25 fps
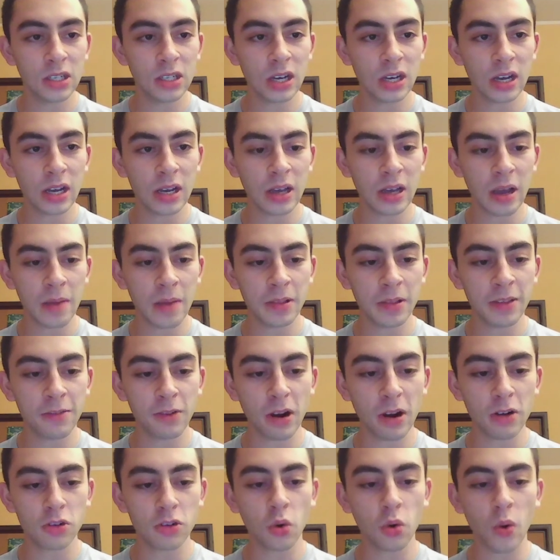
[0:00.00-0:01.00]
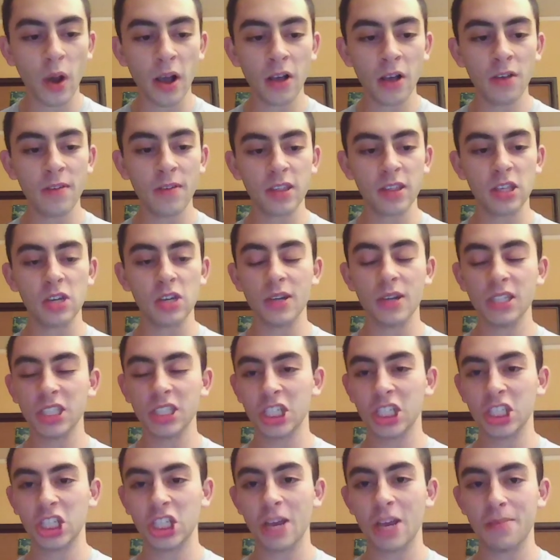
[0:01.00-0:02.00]
I believe round 12 at the US Chess
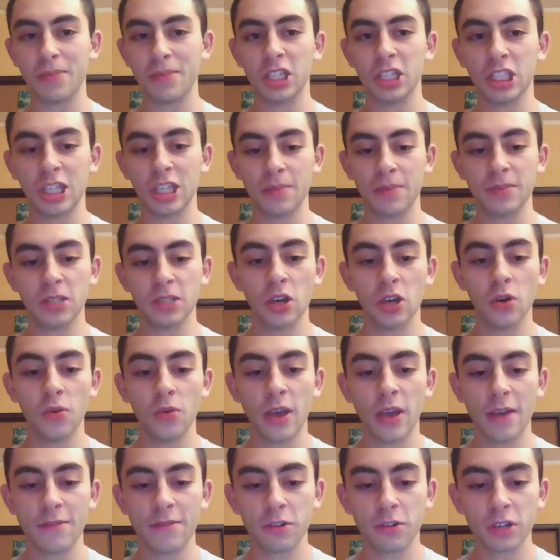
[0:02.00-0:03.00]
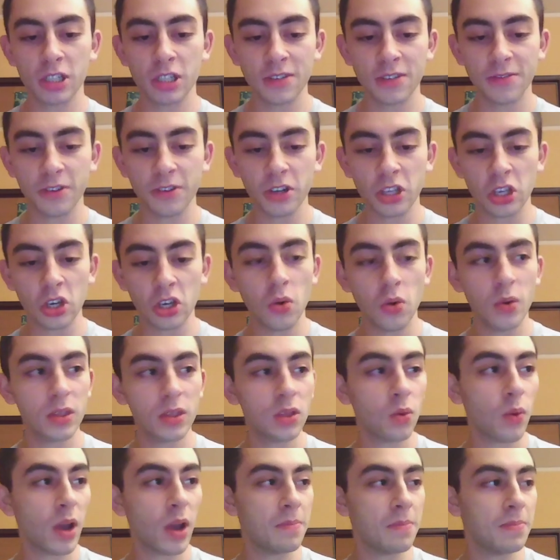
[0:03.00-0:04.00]
Championships. We have Christopher Yoo with the
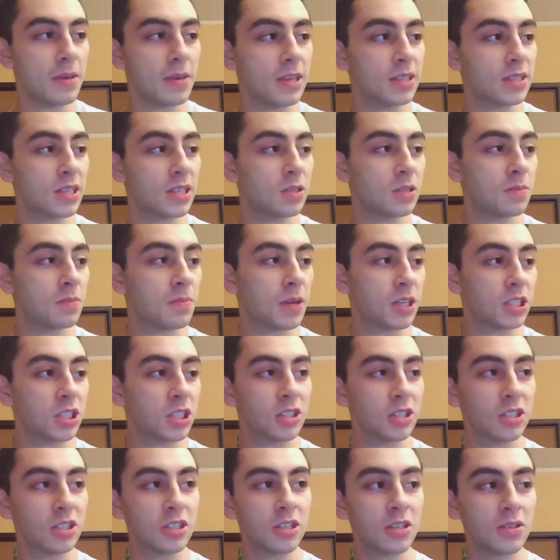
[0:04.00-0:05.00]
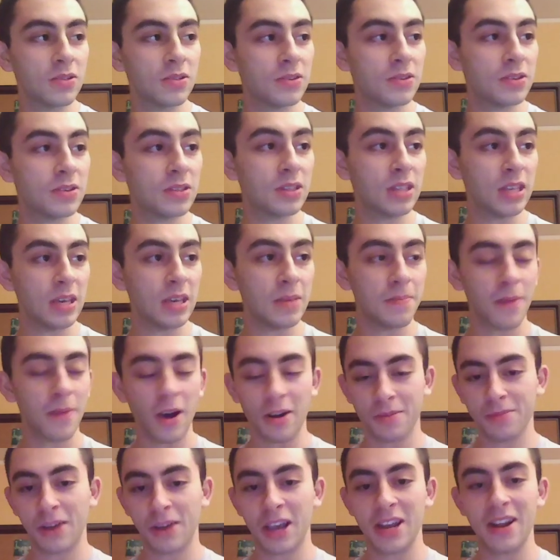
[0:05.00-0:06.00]
white pieces pictured to the bottom
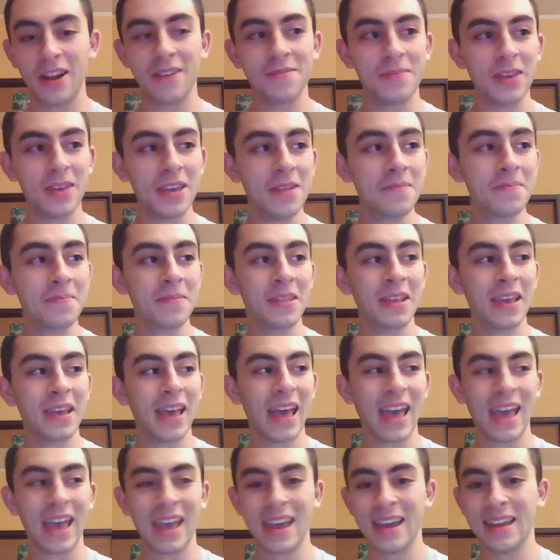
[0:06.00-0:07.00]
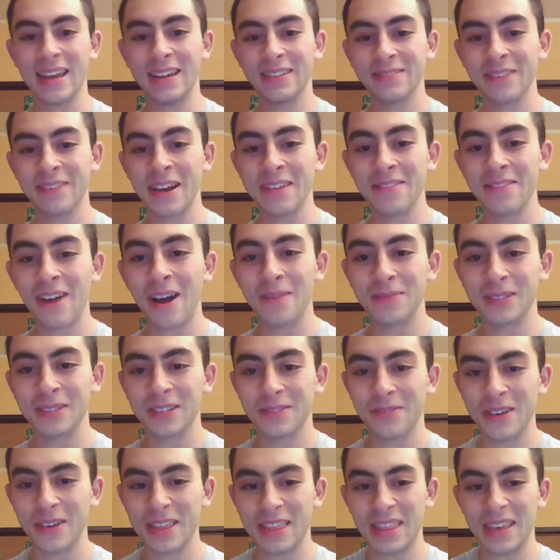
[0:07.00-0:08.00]
right of me, and Ray Robson
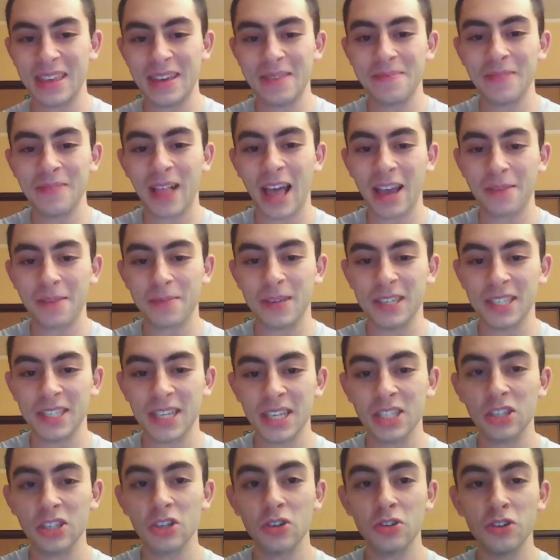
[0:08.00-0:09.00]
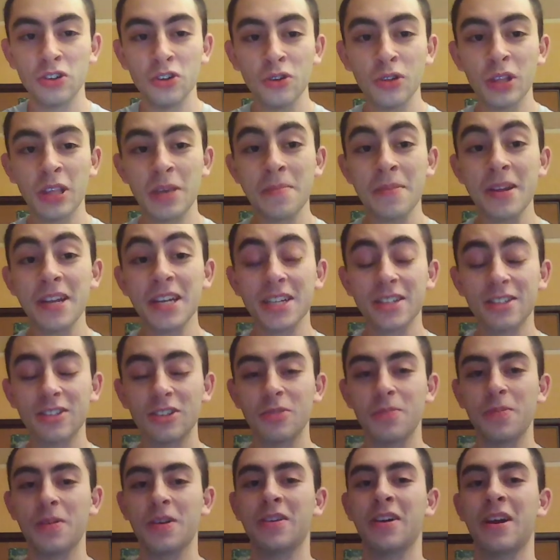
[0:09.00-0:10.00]
with the black pieces. Newly minted
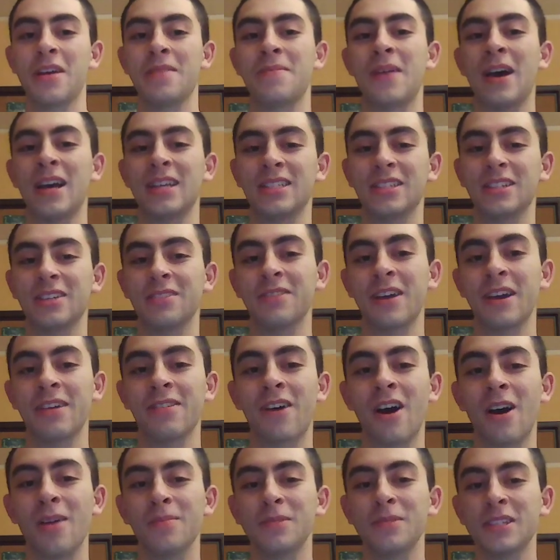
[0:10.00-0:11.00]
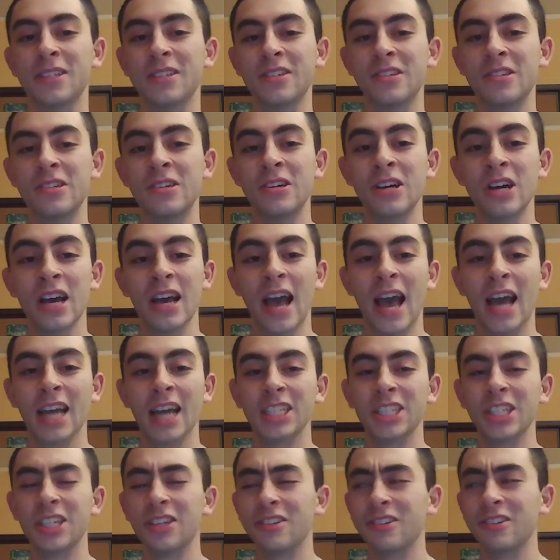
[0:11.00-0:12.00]
Super Grandmaster Ray Robson, who
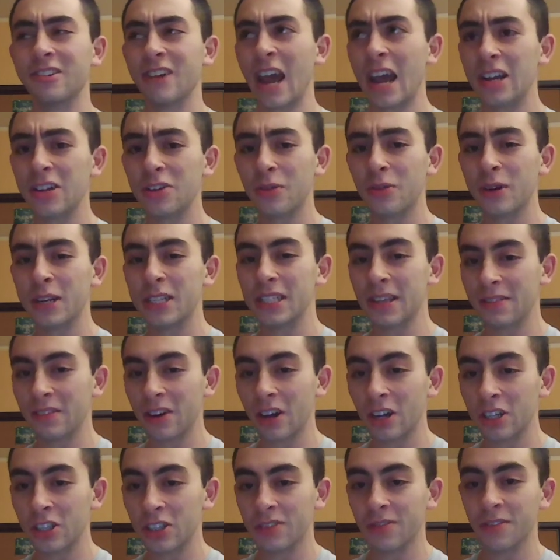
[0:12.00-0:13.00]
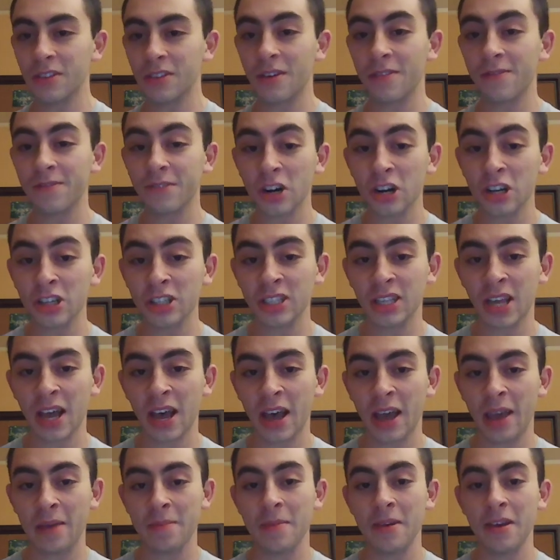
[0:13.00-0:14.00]
actually cracked 2700 for the first
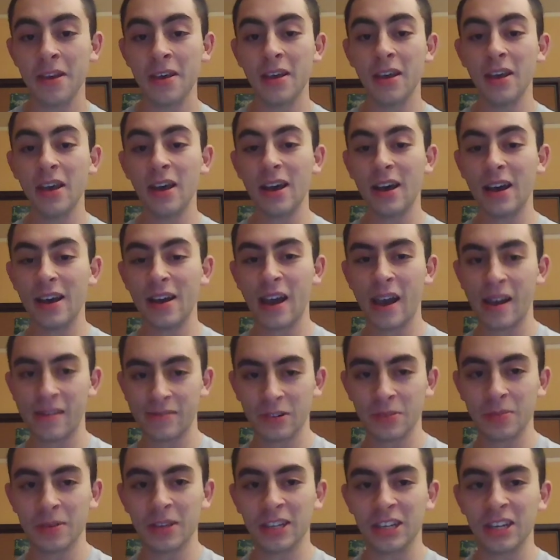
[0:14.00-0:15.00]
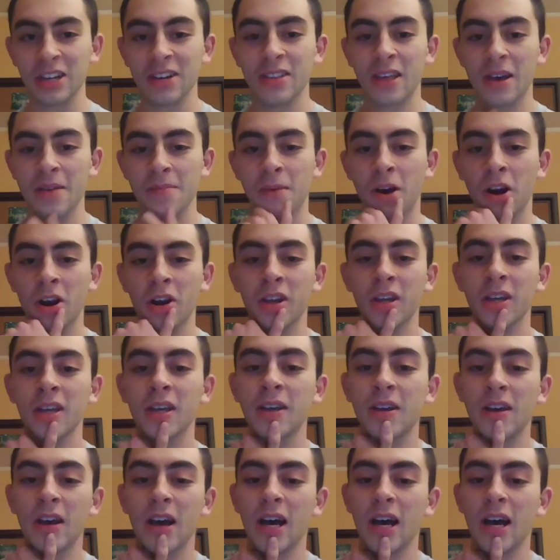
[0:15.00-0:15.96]
time after being near that mark